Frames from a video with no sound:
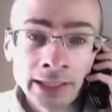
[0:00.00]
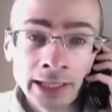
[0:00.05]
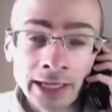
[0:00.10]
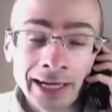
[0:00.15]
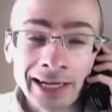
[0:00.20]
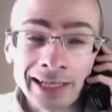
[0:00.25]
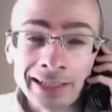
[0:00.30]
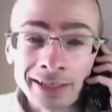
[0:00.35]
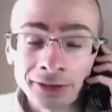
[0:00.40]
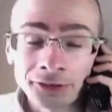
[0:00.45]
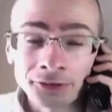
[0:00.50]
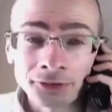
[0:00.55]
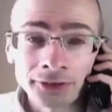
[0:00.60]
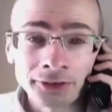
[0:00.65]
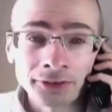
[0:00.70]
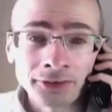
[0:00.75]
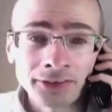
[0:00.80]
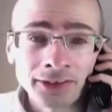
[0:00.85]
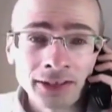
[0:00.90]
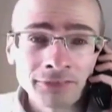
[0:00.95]

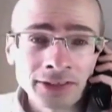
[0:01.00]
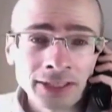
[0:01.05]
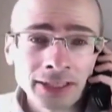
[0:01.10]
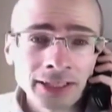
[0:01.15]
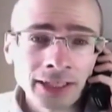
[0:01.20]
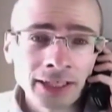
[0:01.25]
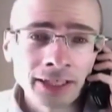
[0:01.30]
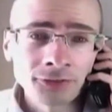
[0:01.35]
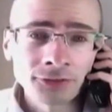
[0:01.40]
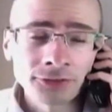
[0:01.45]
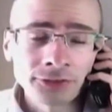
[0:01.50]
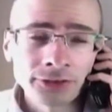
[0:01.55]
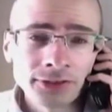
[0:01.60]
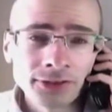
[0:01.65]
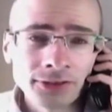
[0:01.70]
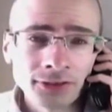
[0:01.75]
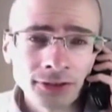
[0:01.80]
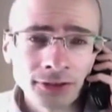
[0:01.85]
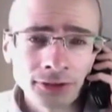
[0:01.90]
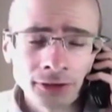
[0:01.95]
870
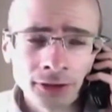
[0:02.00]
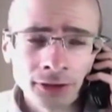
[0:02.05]
casualties in the